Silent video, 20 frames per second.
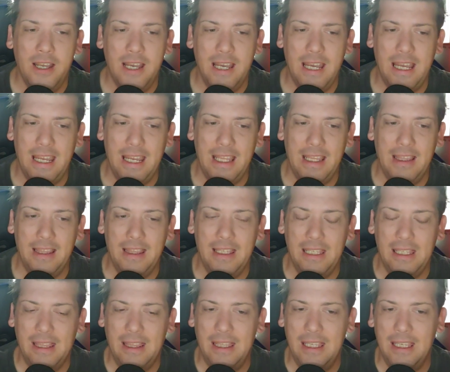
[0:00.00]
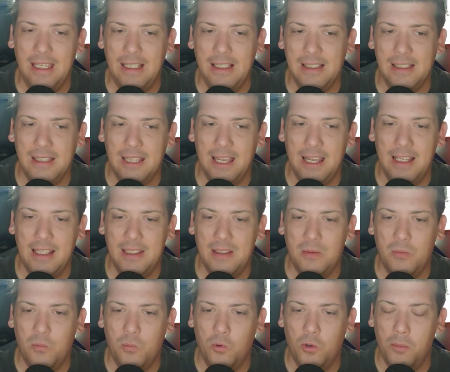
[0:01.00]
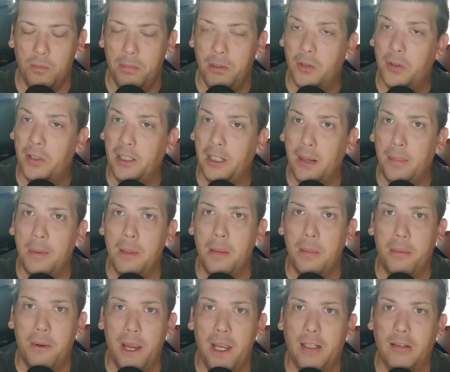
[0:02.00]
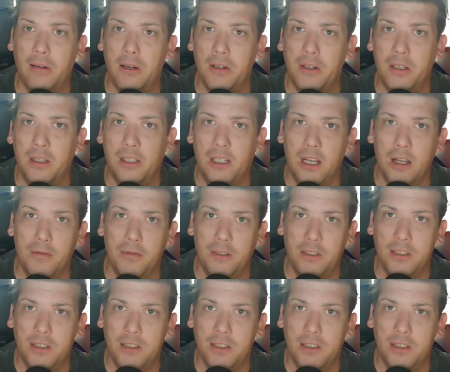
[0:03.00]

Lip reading: and the things that were building up in the background of the Coven.